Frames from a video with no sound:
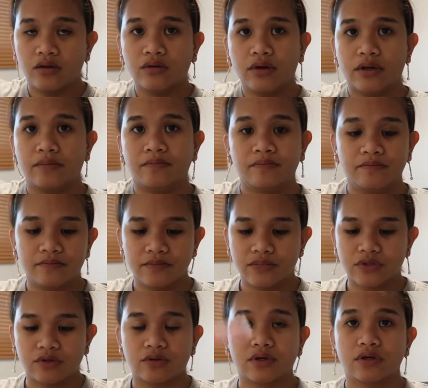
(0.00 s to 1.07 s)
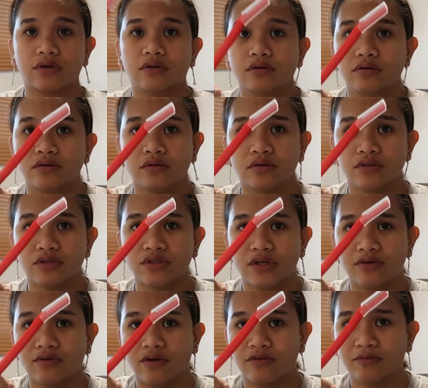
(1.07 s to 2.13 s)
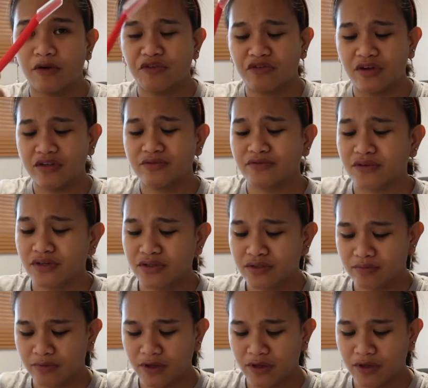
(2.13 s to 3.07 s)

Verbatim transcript: Okay, so we're gonna shave off my face first